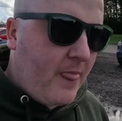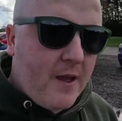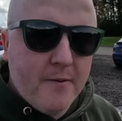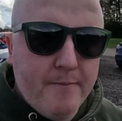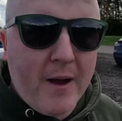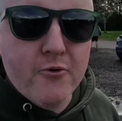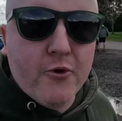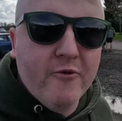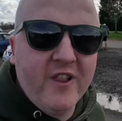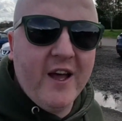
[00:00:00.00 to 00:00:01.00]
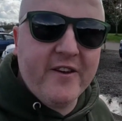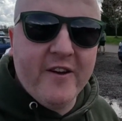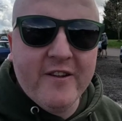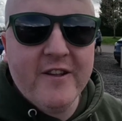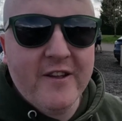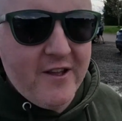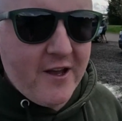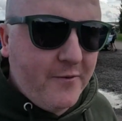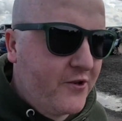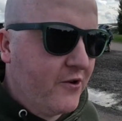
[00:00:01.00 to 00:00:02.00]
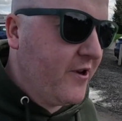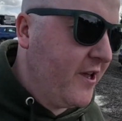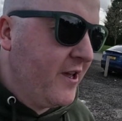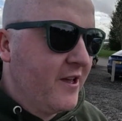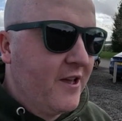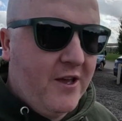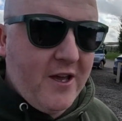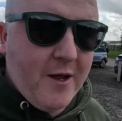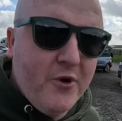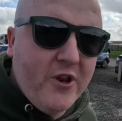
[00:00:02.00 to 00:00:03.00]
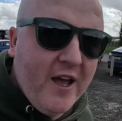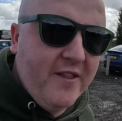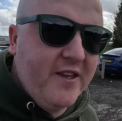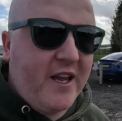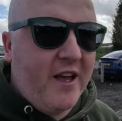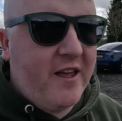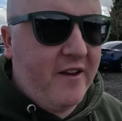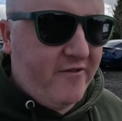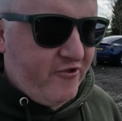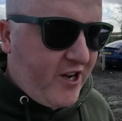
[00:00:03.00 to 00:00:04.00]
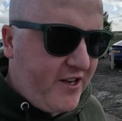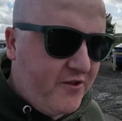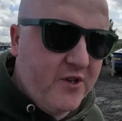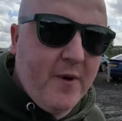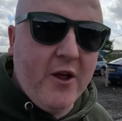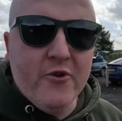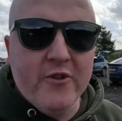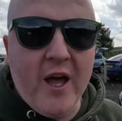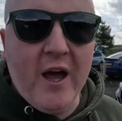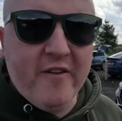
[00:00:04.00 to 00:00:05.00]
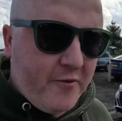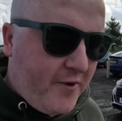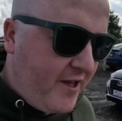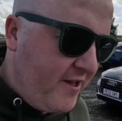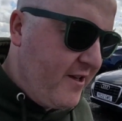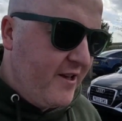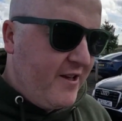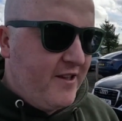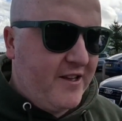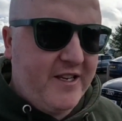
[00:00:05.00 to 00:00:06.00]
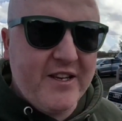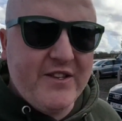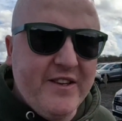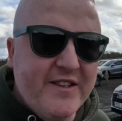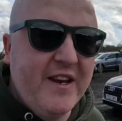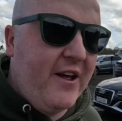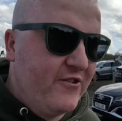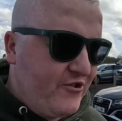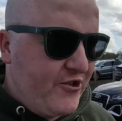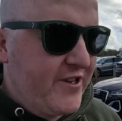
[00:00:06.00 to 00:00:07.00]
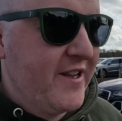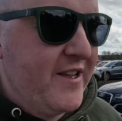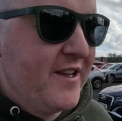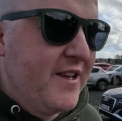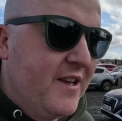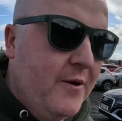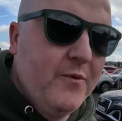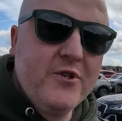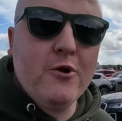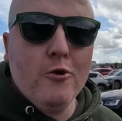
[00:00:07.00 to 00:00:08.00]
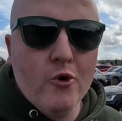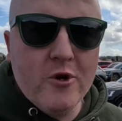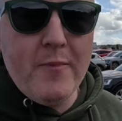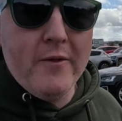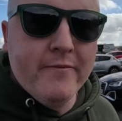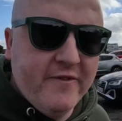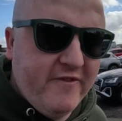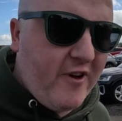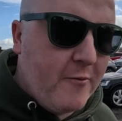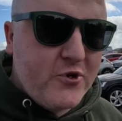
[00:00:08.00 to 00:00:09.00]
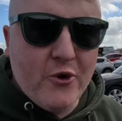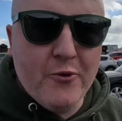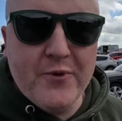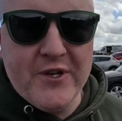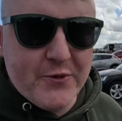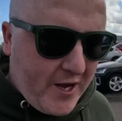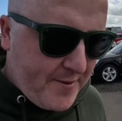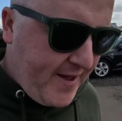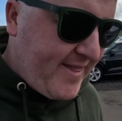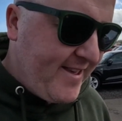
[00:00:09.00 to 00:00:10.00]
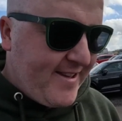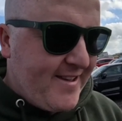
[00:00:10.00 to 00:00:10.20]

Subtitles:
Balgorve Ladder I was going to, and I put that in the sat nav and realised it was about an hour and a half away because that's near St Andrews. It was Glogburn Farm Shop is what I meant.